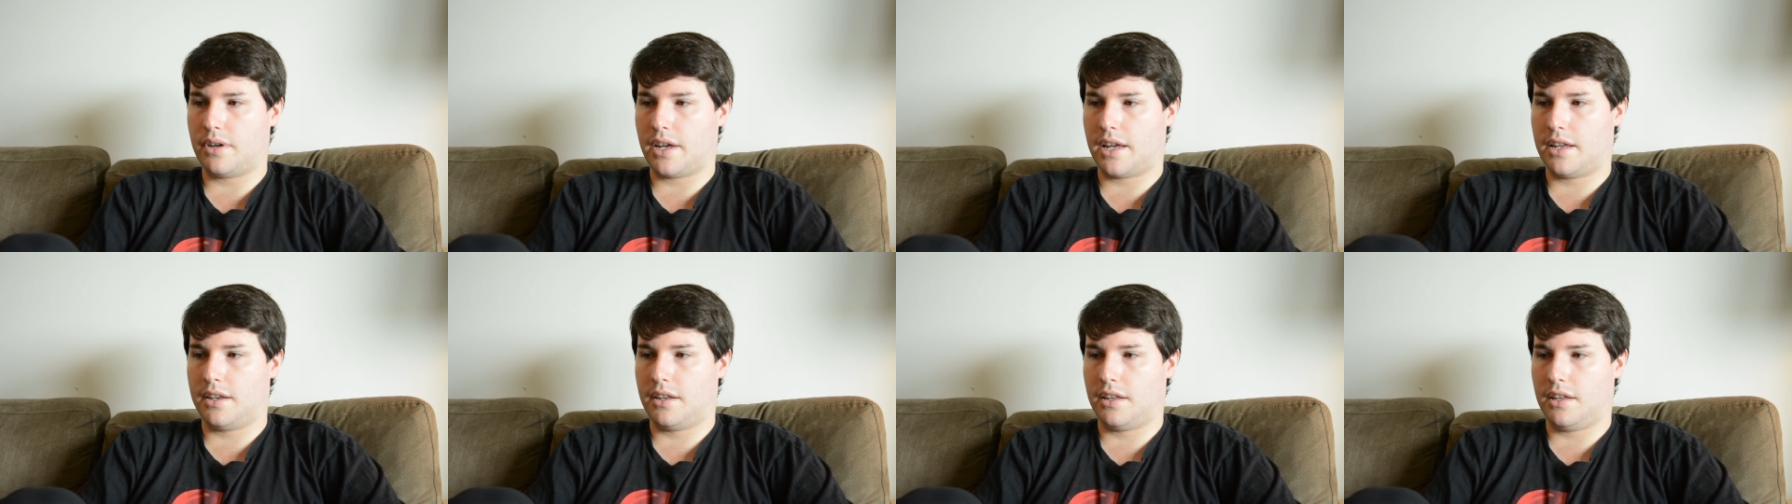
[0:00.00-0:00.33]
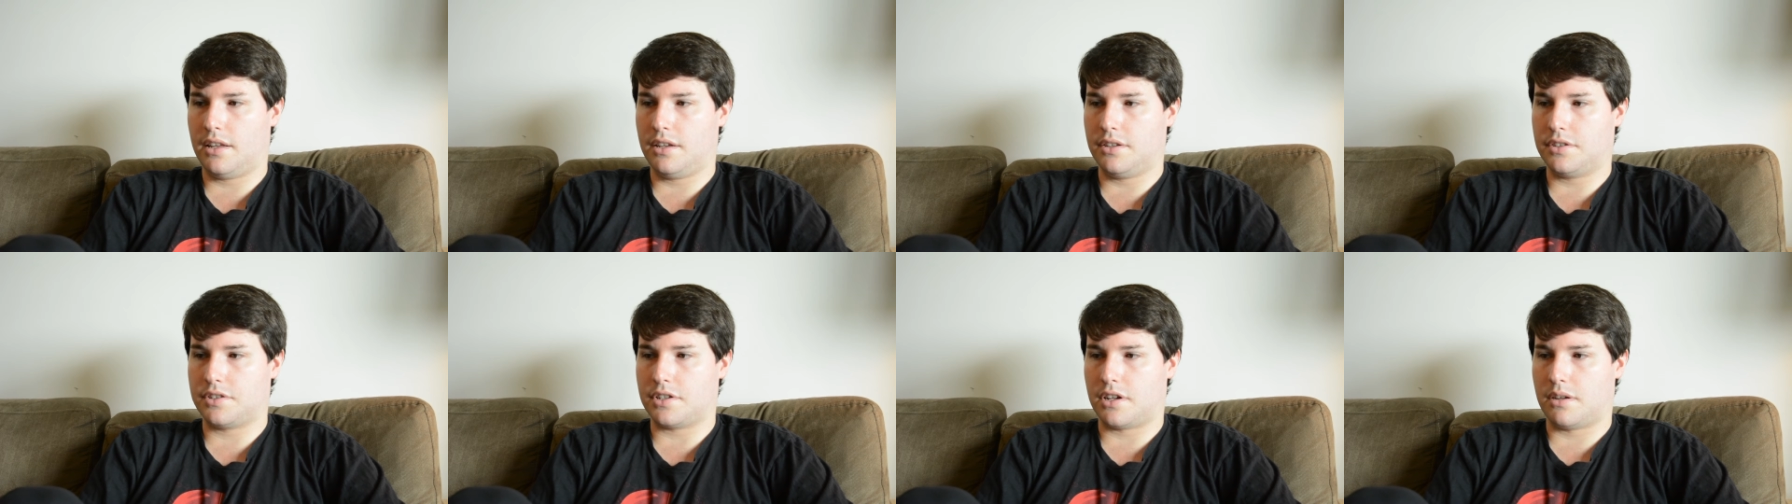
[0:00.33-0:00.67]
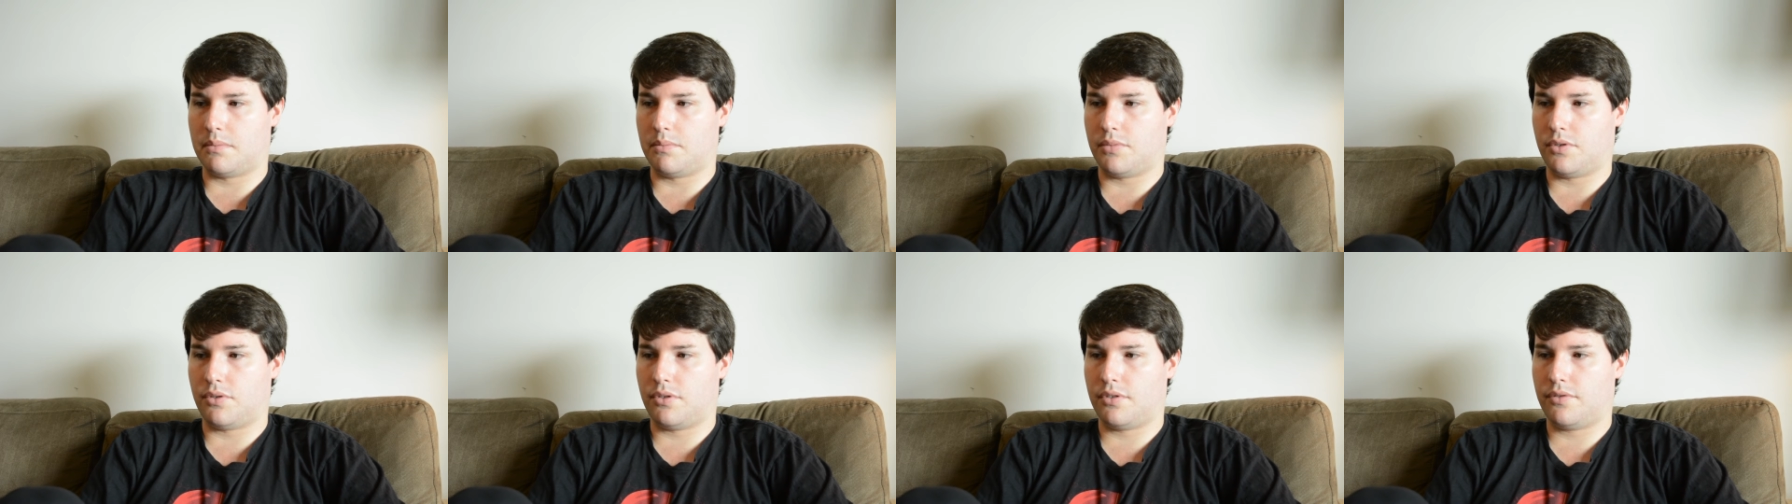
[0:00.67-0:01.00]
and he is
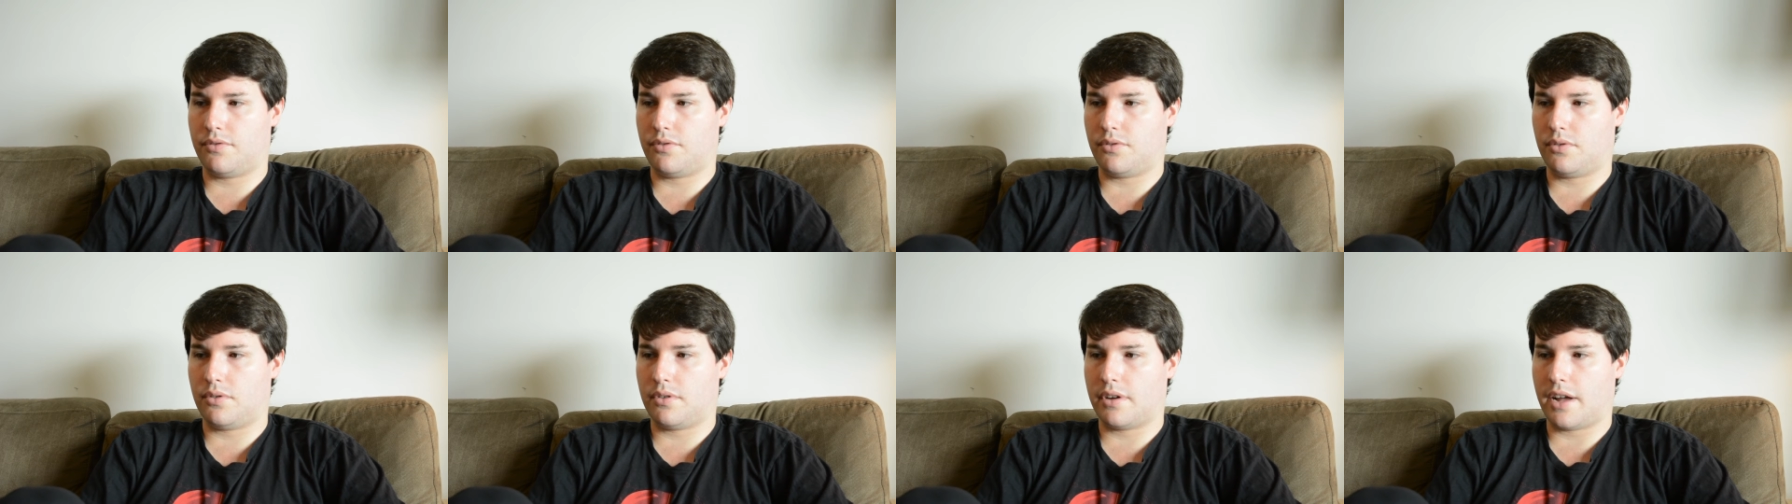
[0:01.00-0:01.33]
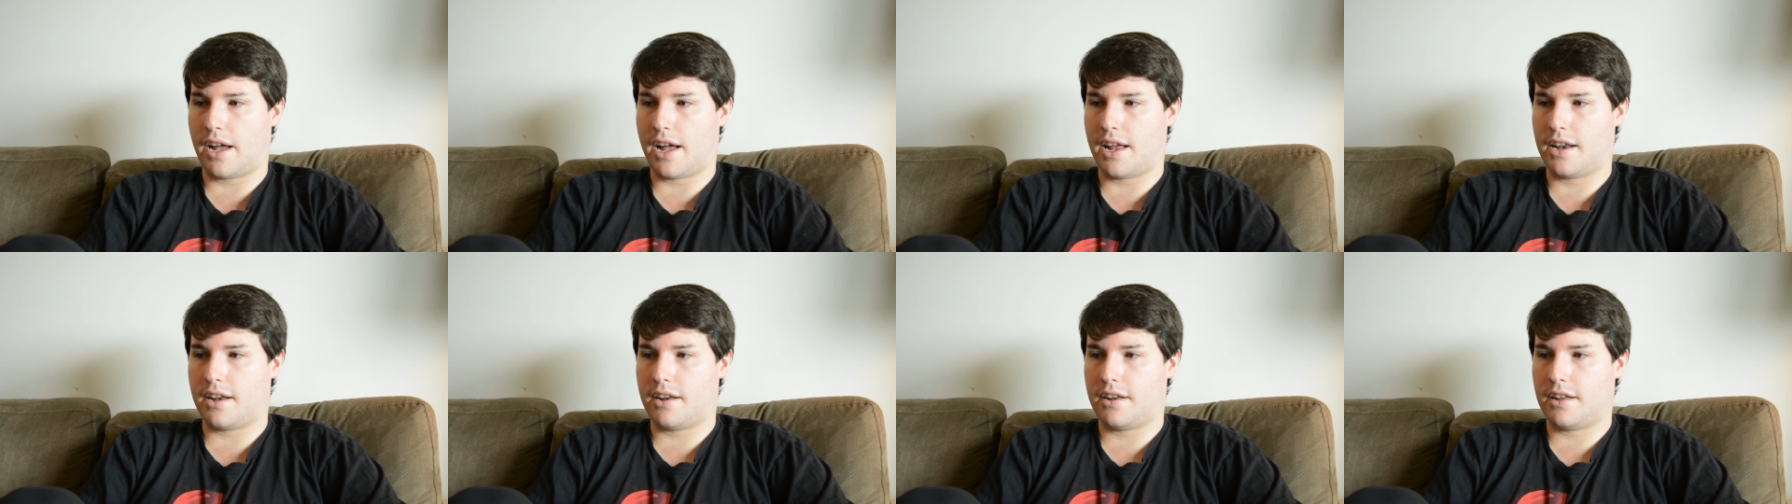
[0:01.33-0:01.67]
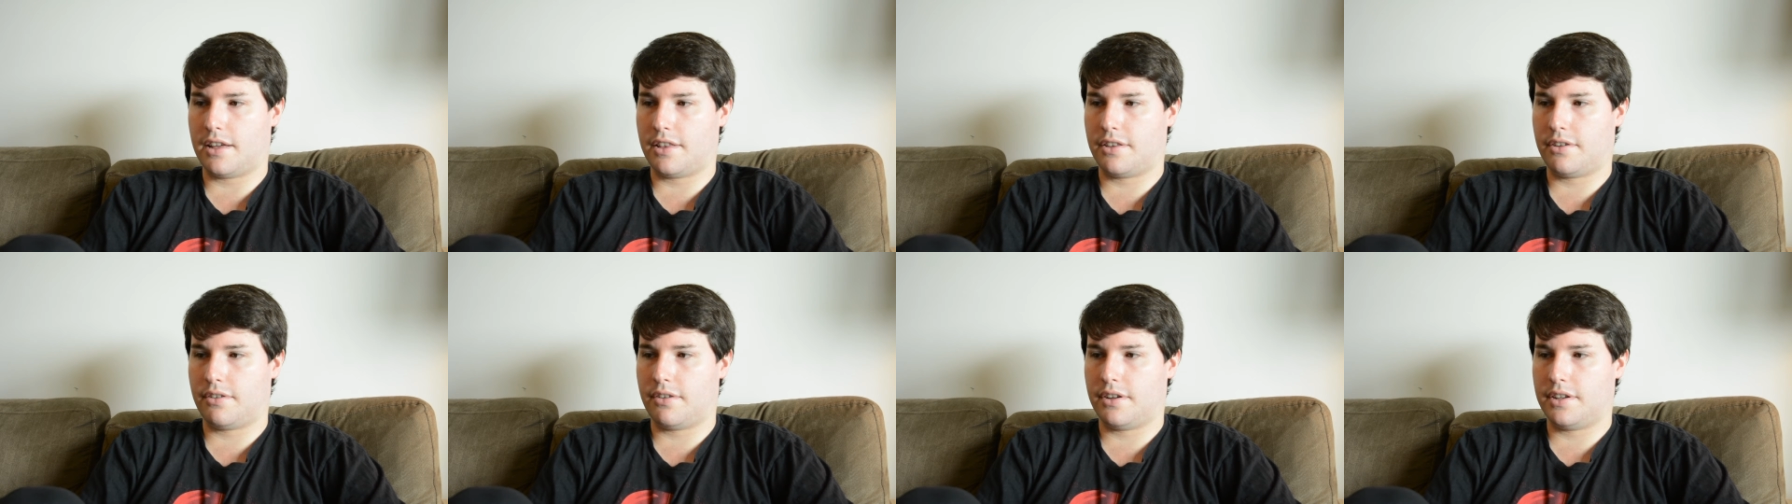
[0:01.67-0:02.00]
on board for, and
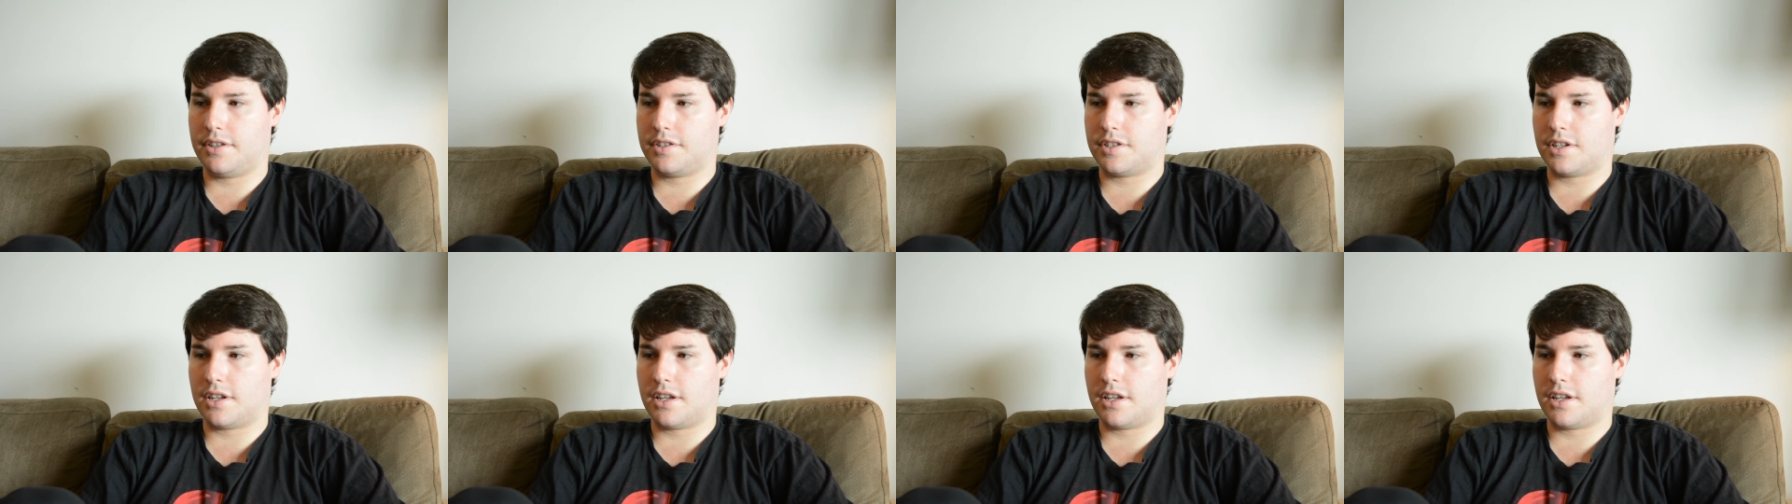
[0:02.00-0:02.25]
another is